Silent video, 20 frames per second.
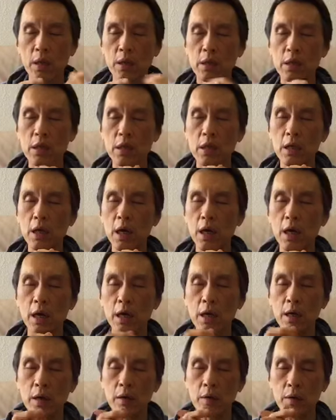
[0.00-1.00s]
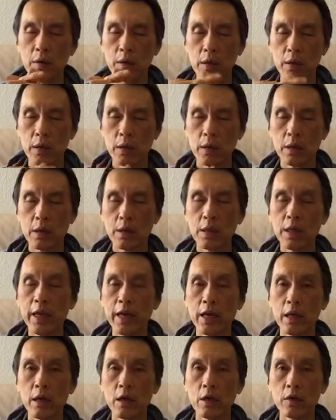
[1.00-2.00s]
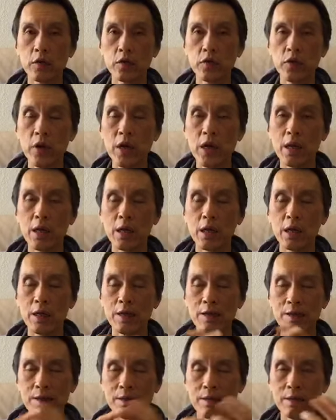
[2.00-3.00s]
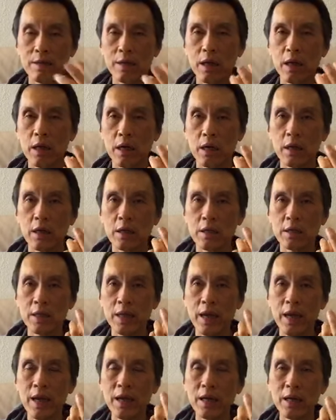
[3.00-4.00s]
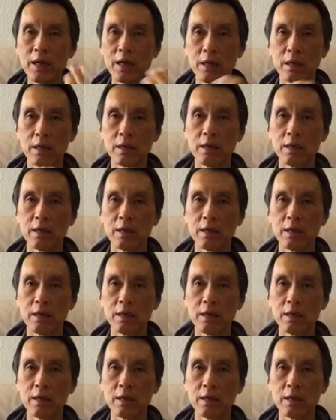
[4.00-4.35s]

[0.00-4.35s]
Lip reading: The leg or strength is a scalar